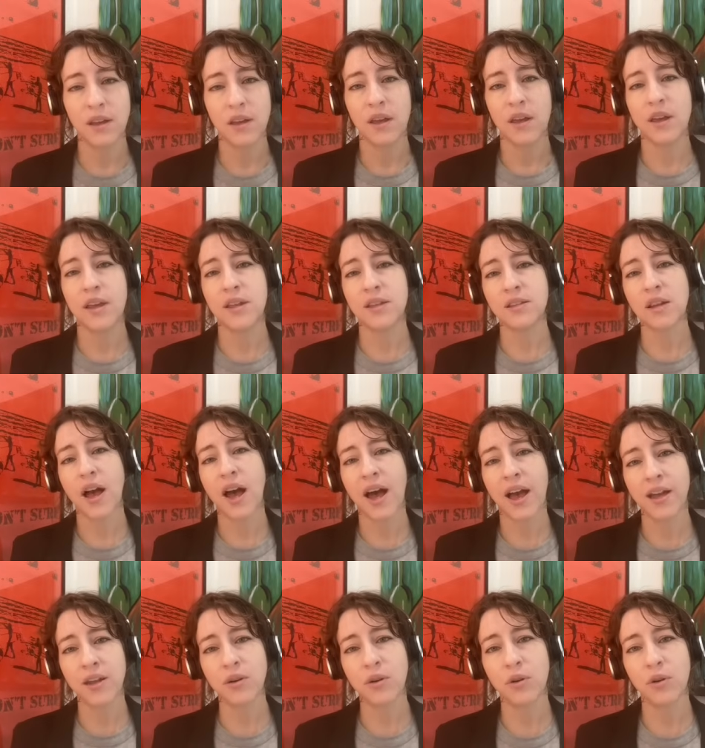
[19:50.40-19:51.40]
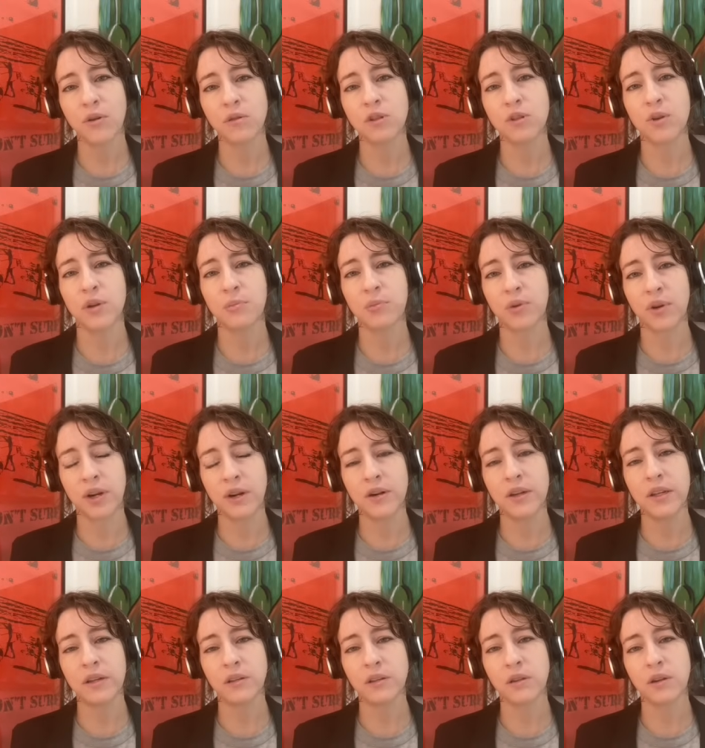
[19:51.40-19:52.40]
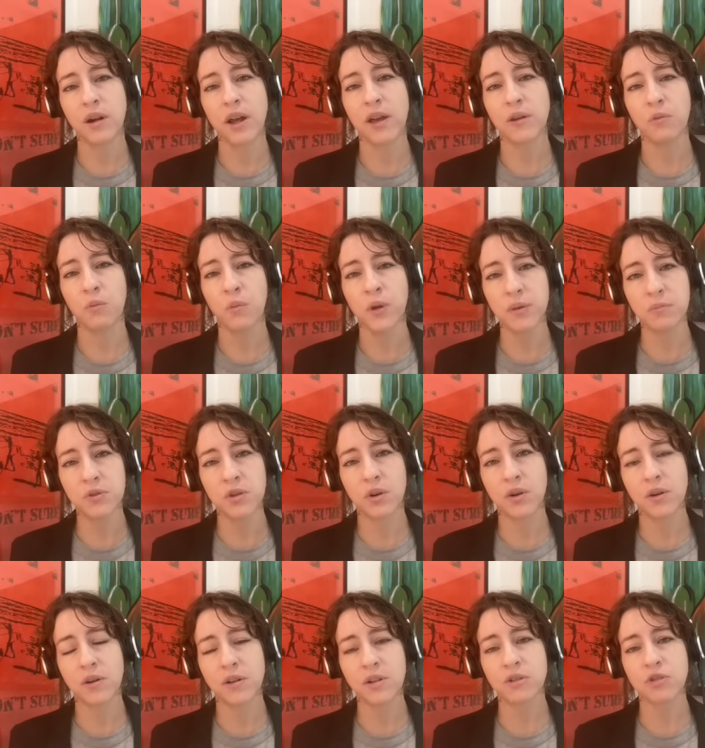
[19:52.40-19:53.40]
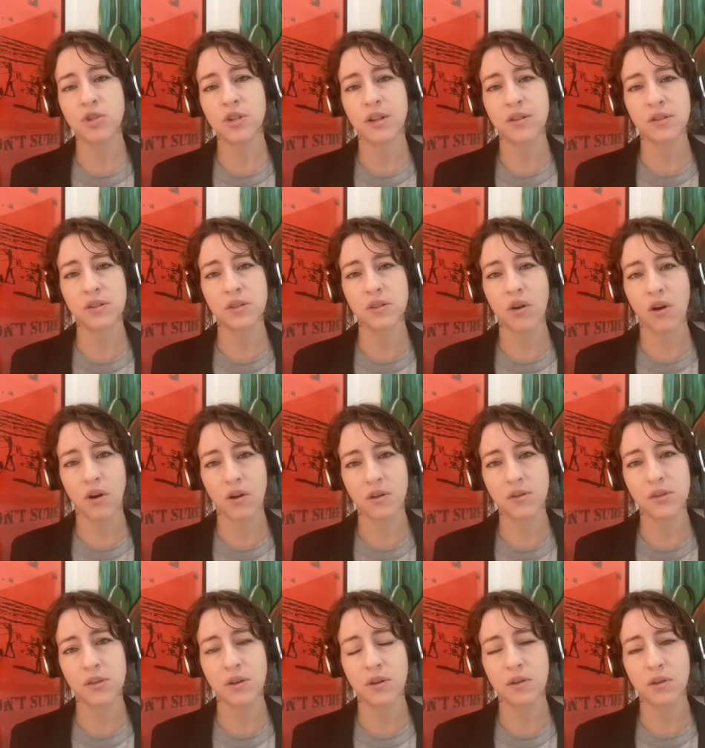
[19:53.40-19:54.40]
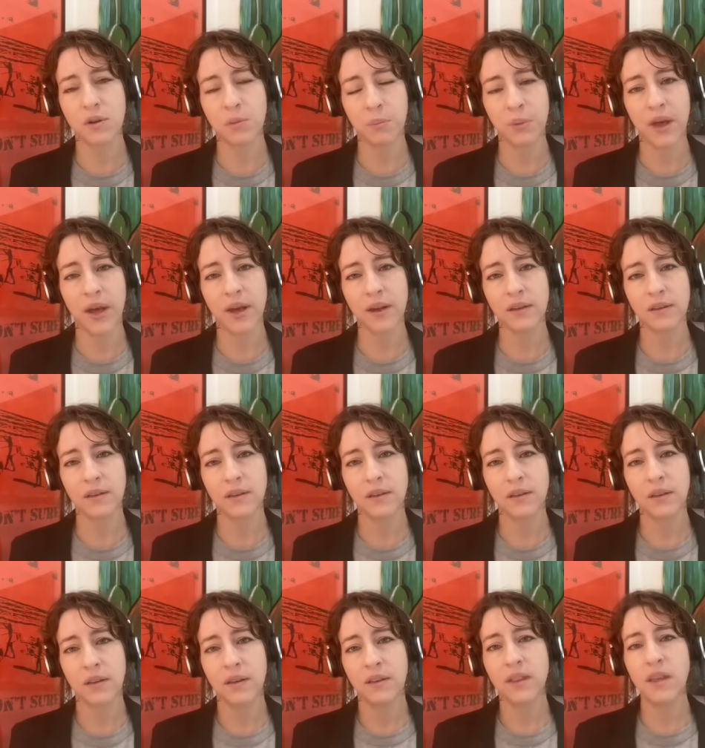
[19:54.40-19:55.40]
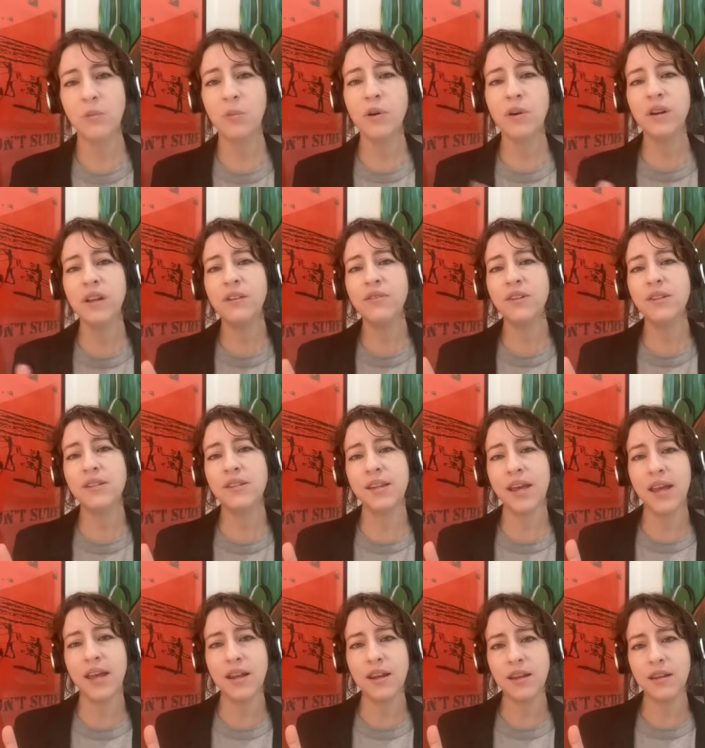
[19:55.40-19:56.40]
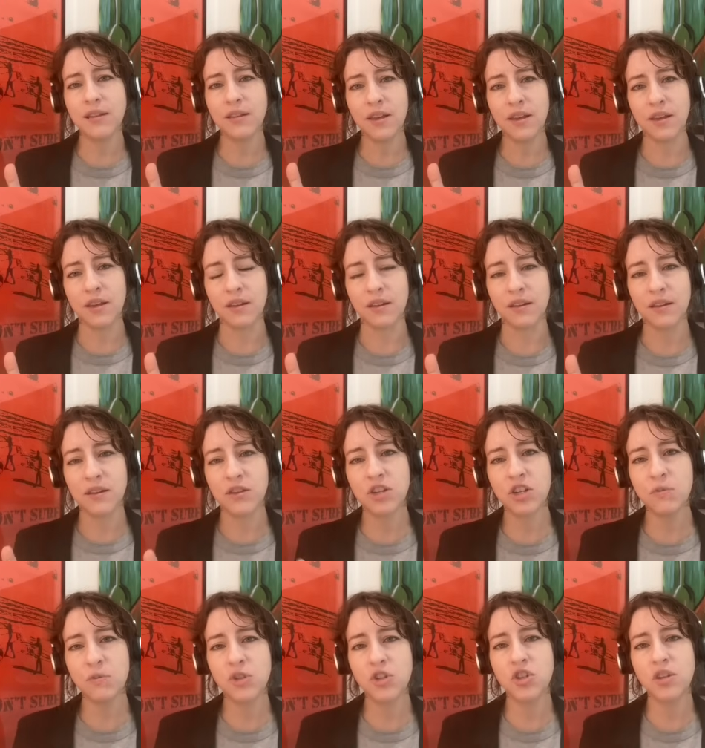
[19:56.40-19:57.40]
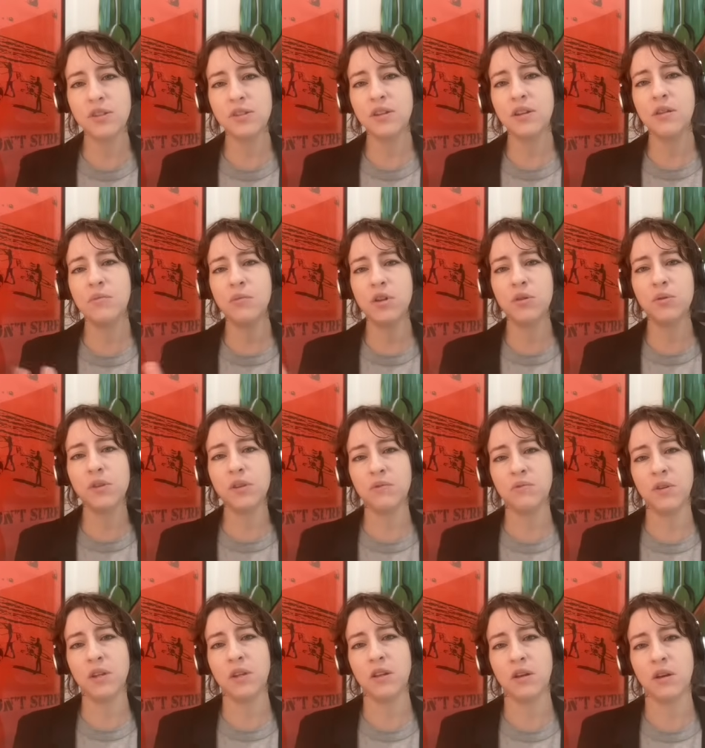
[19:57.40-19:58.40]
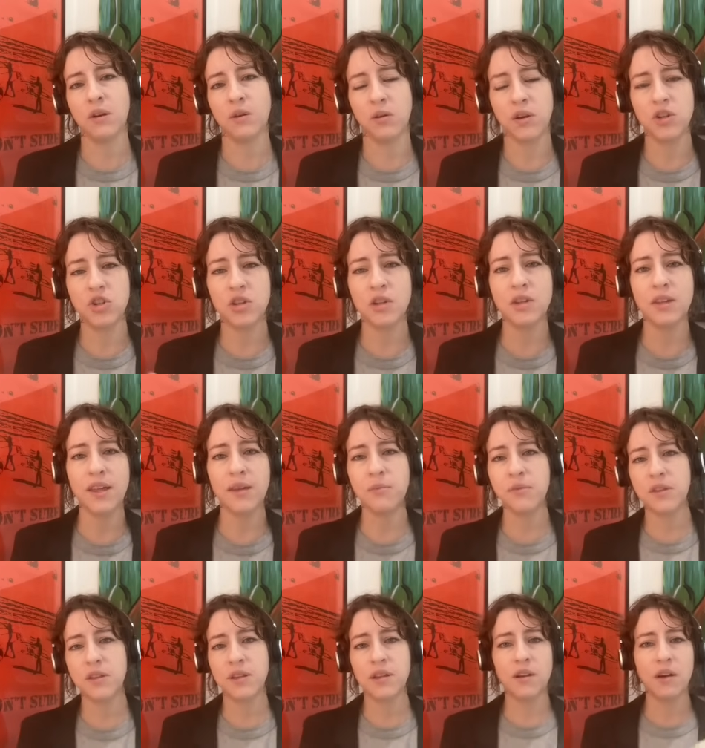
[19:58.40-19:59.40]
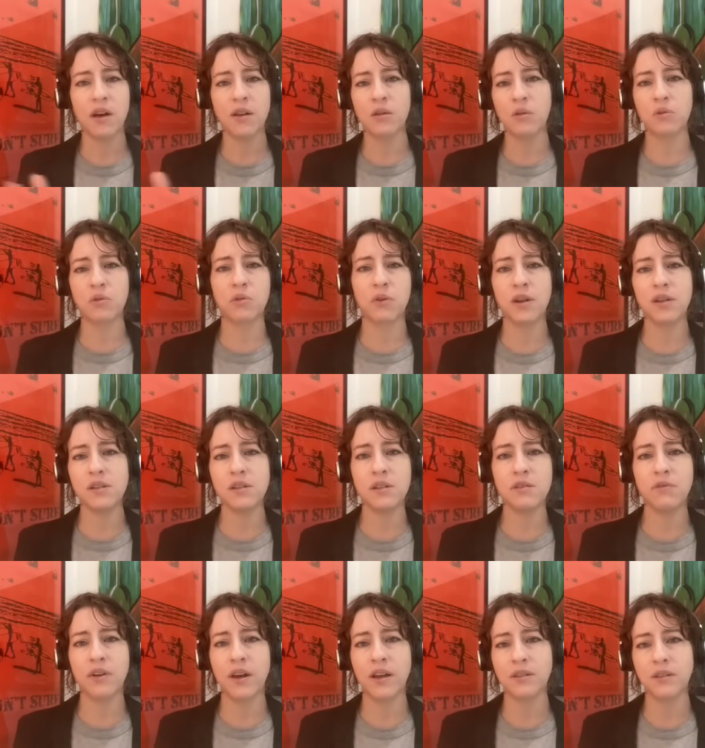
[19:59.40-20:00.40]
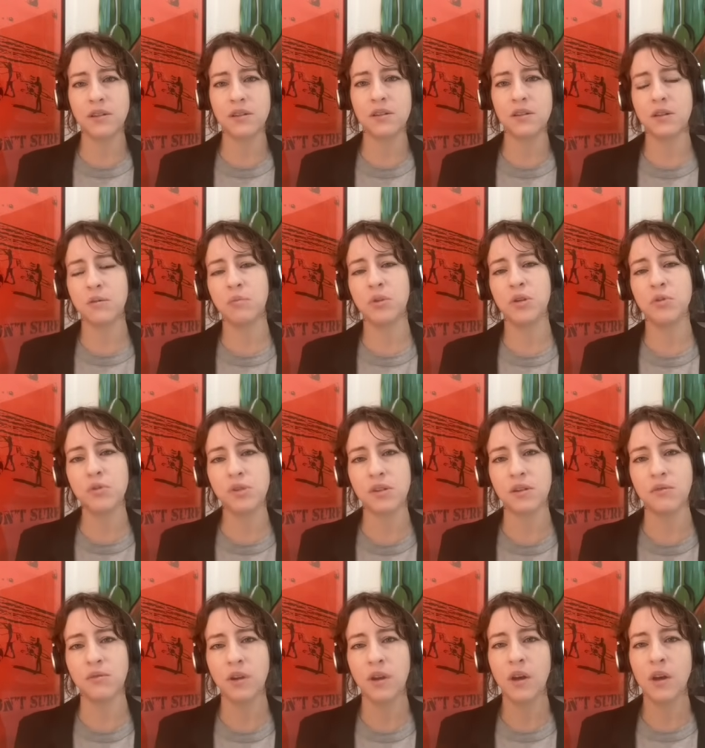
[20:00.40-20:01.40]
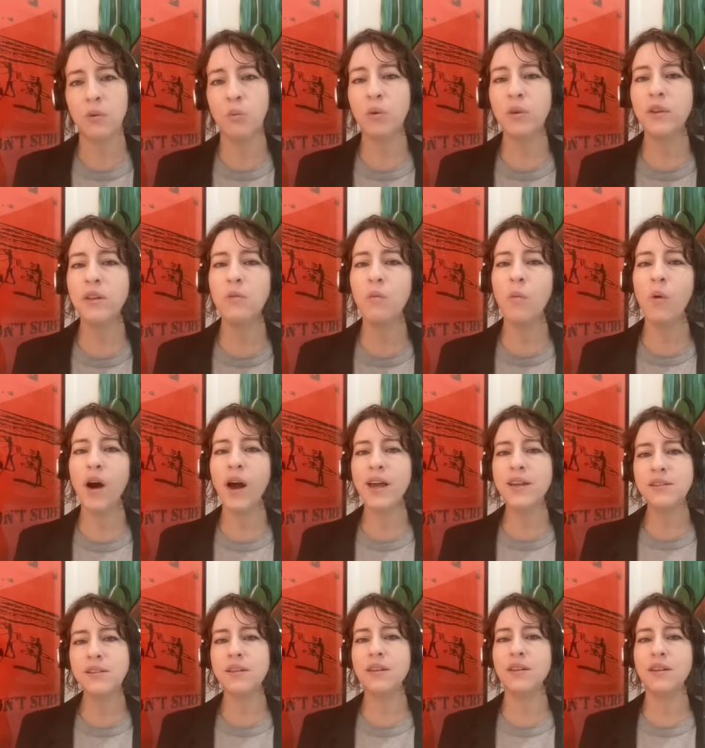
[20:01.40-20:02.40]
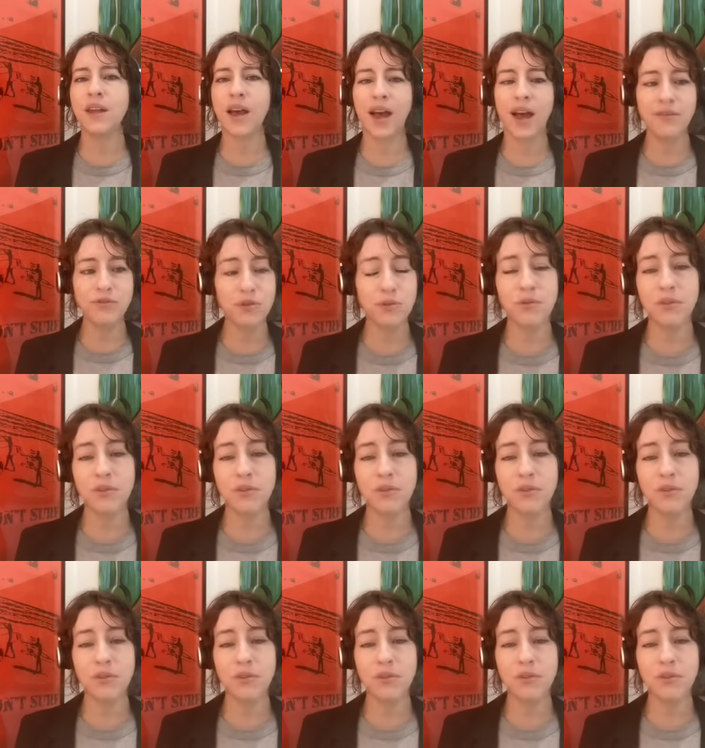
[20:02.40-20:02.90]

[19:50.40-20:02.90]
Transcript: he tied her to a prayer kneeler and whipped her until she had scars on her back? They weren't even dating then. She was just in a music video, and she claims that he got all crazy and violent and abusive. Well, then why did, after